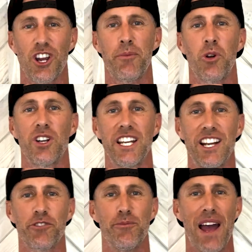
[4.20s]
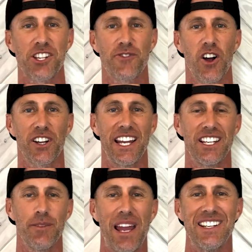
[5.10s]
Judd Burdon here from Asphalt
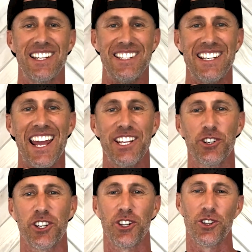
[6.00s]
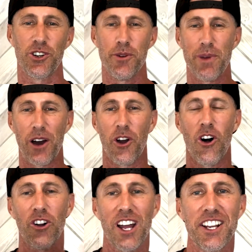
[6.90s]
Kingdom, and today you're going to learn about
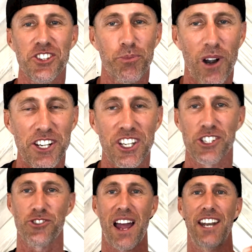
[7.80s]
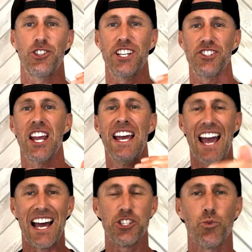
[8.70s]
all kinds of pricing strategies
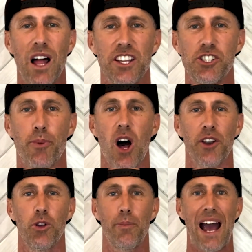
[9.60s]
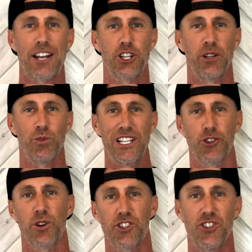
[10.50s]
as well as pothole patching
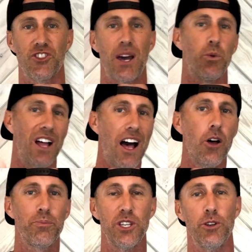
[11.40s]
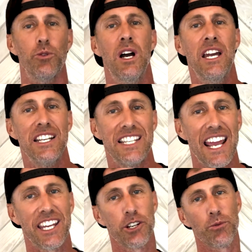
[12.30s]
resources that will help you take your